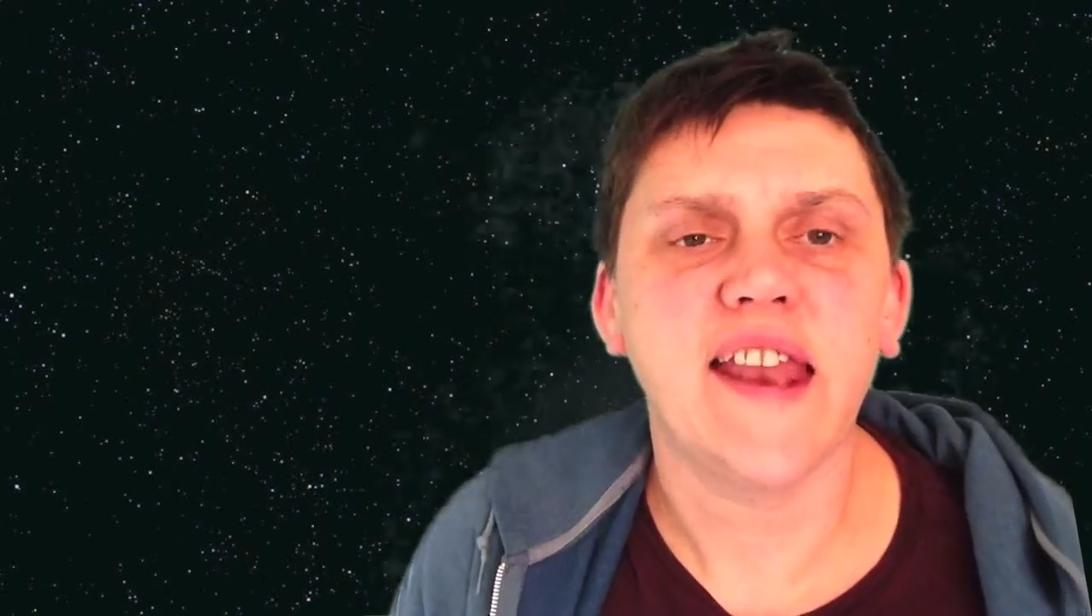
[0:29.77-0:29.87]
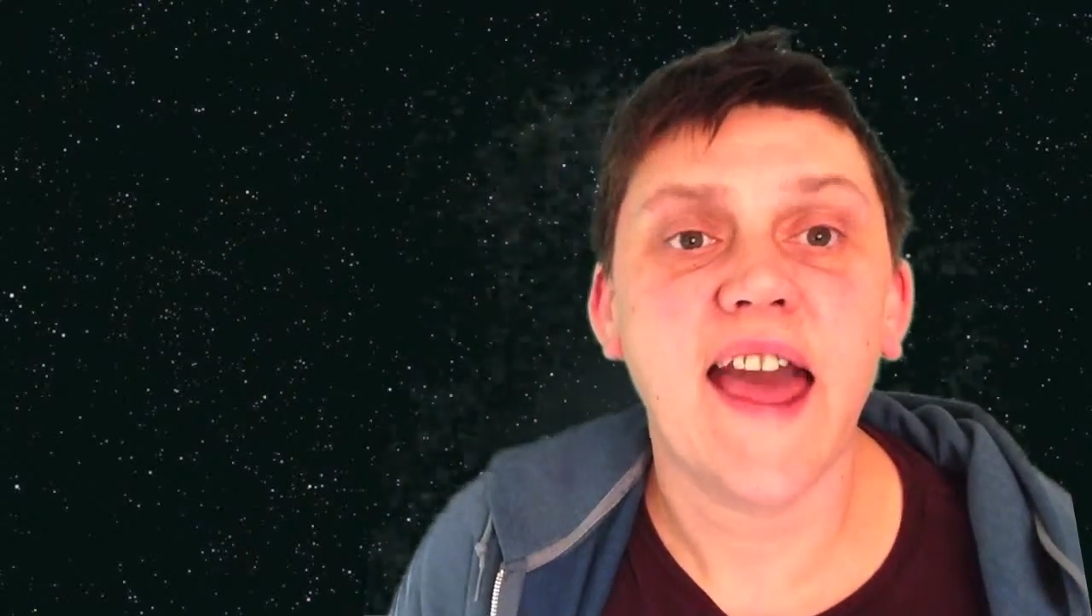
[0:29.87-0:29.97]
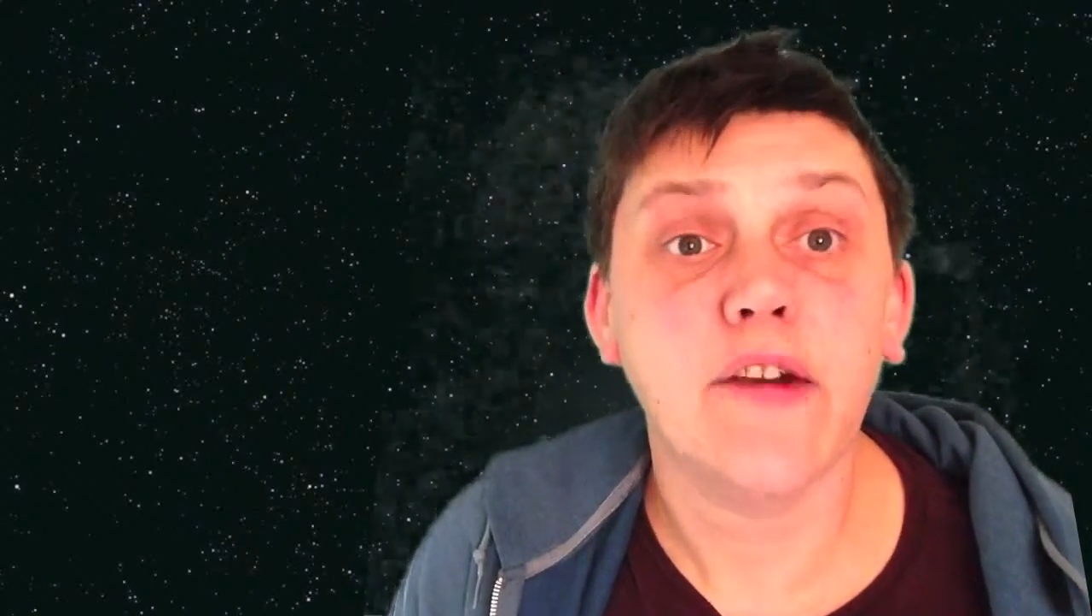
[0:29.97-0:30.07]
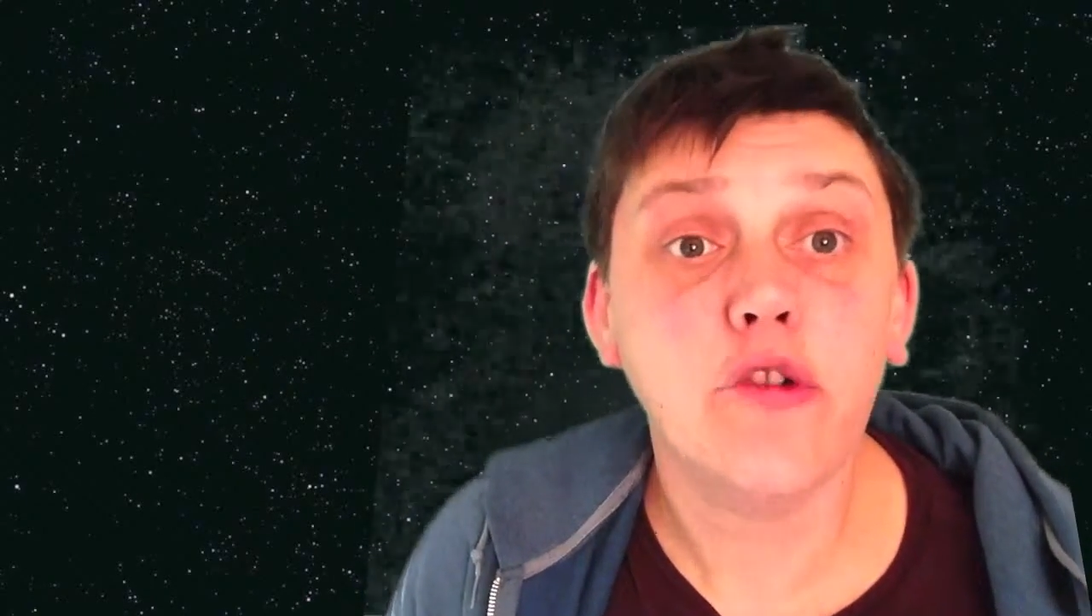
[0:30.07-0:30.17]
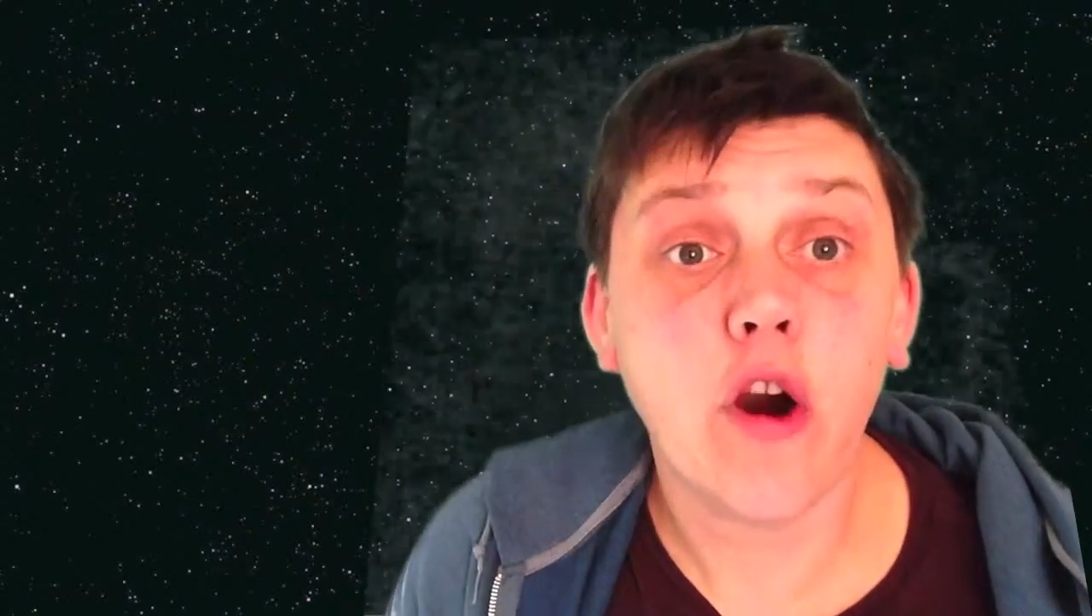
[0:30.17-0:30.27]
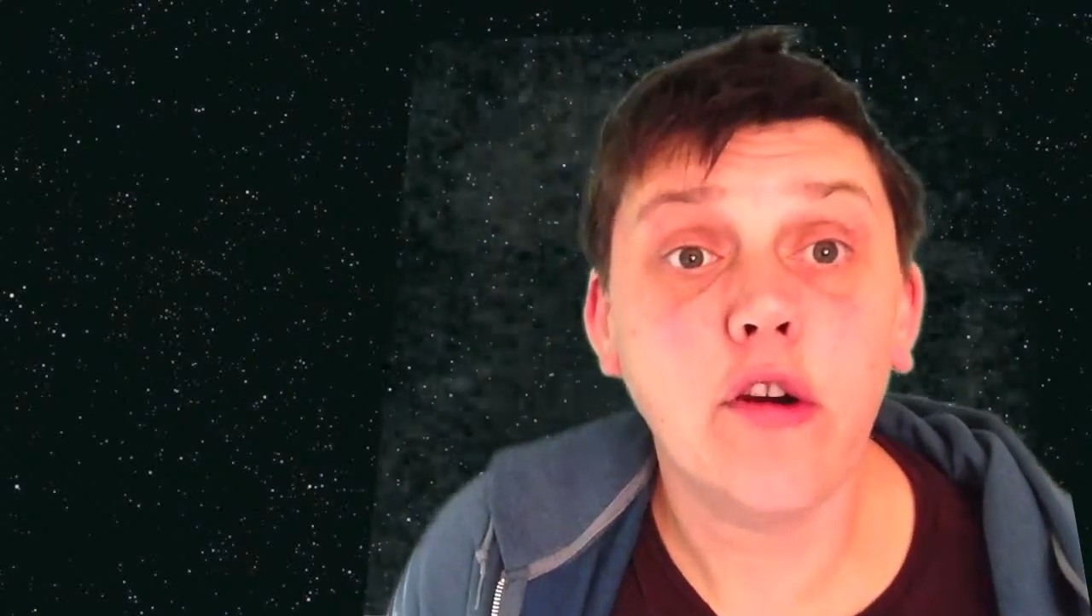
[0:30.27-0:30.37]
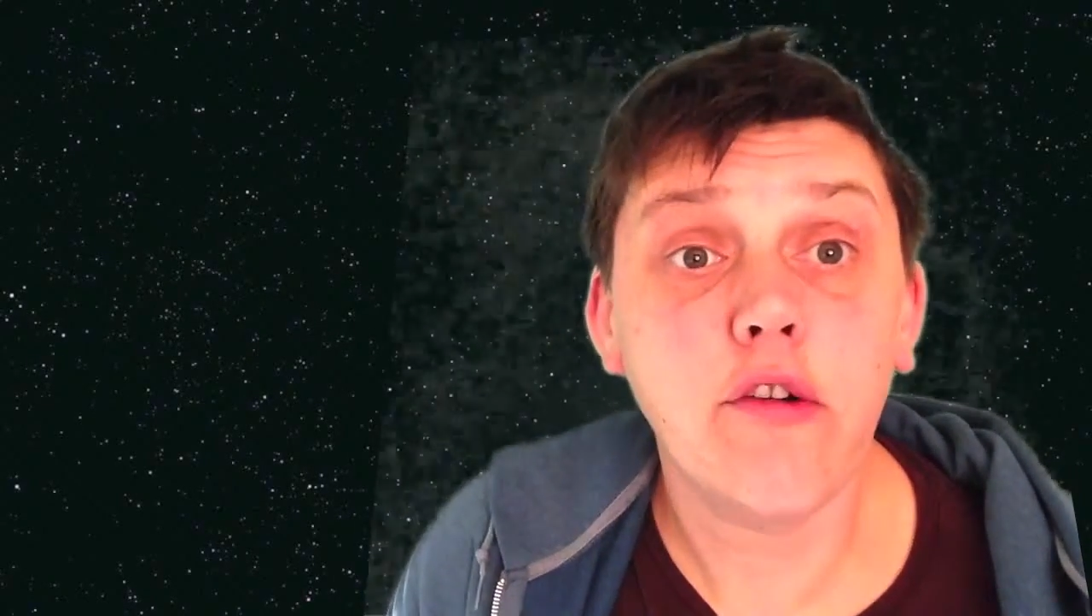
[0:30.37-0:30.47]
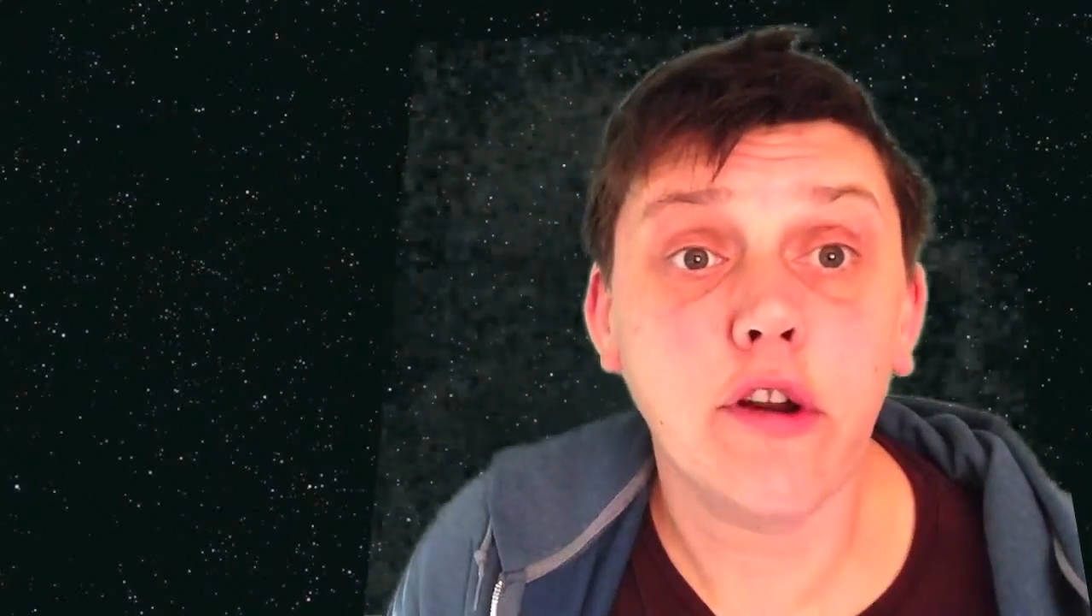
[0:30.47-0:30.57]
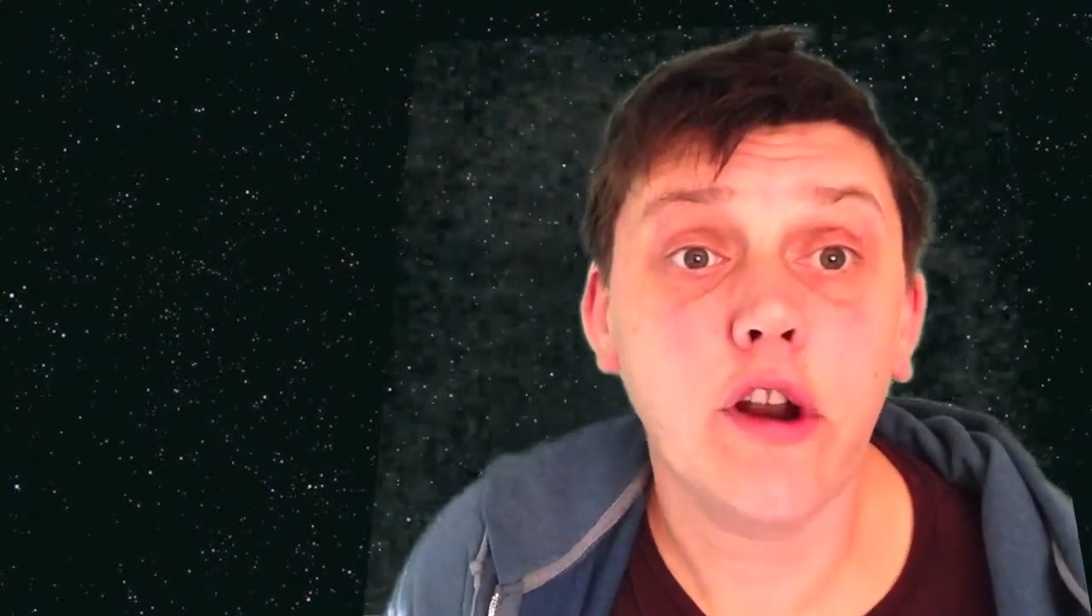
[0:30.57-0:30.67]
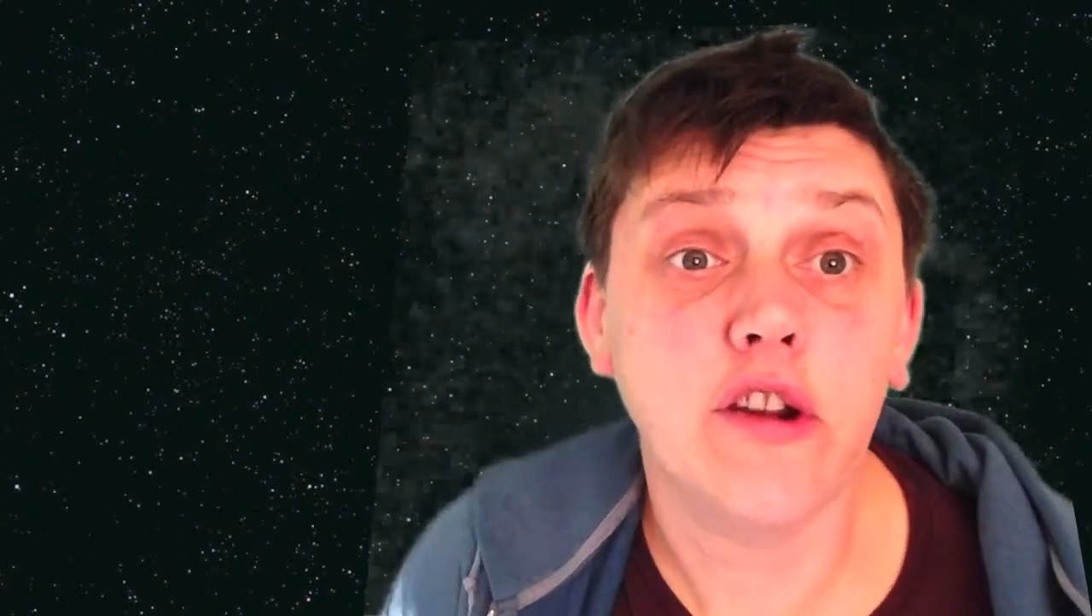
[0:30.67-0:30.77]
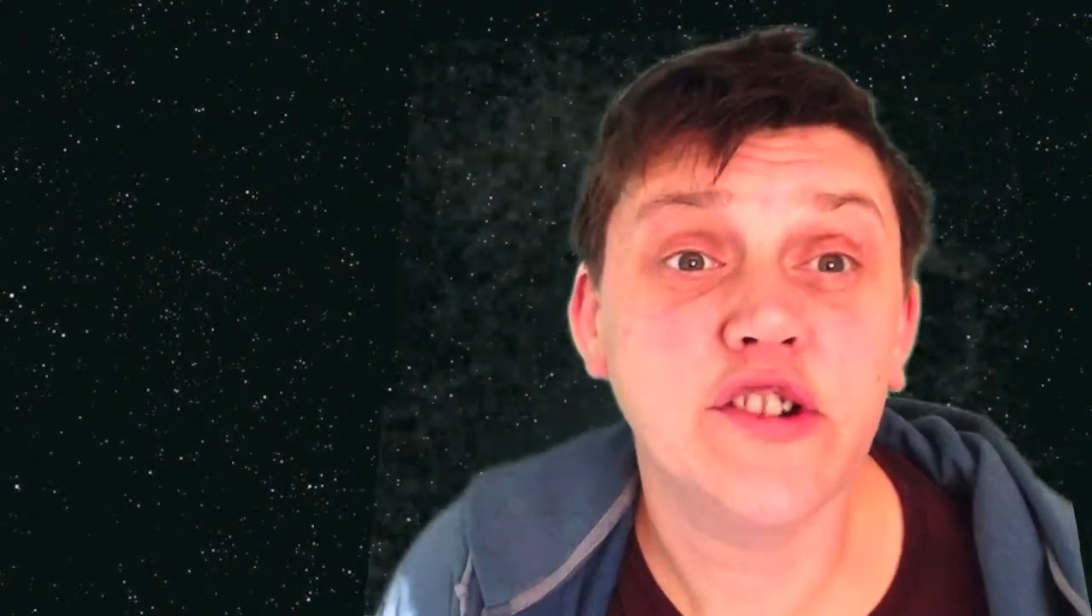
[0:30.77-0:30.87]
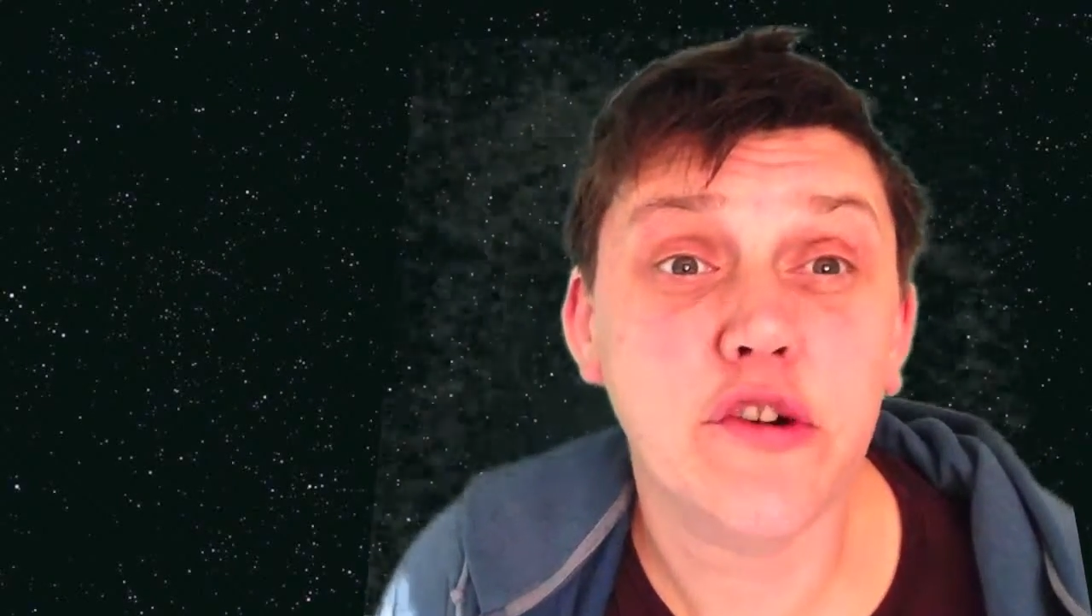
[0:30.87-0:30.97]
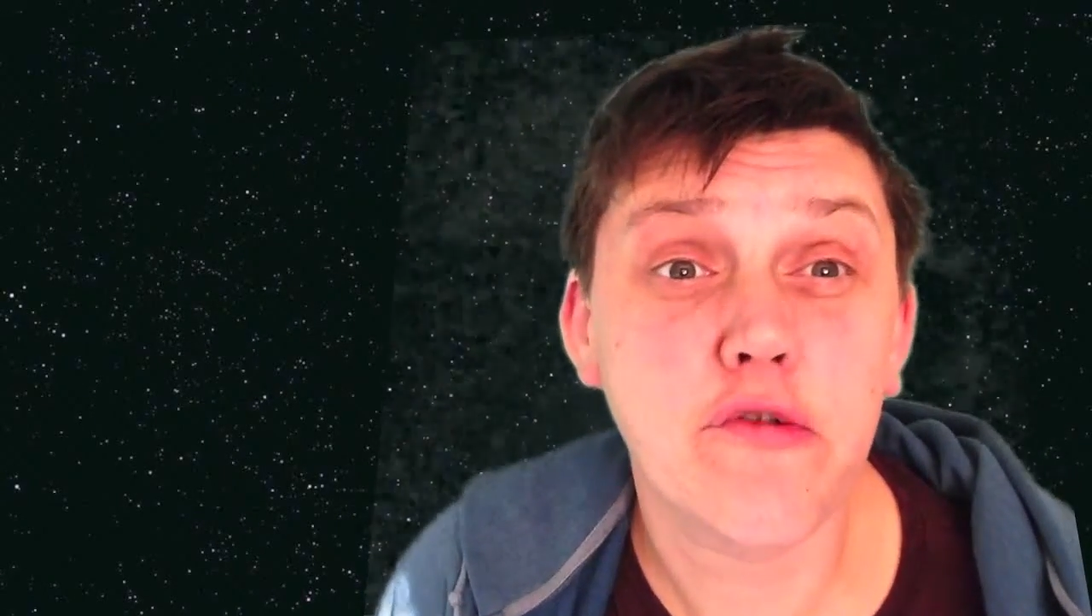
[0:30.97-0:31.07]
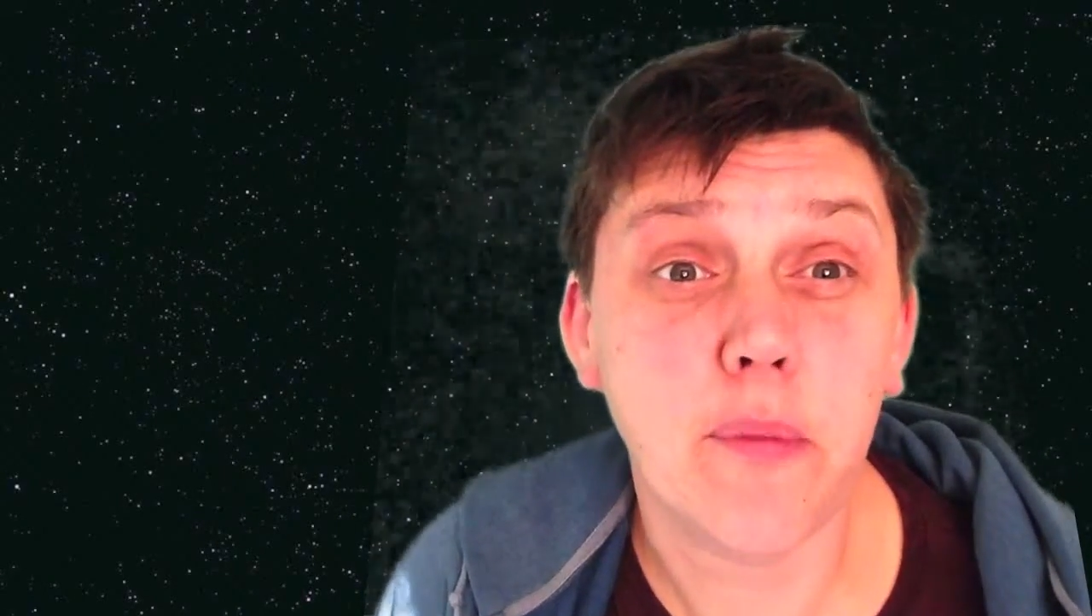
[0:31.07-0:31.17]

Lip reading: in our non-chronological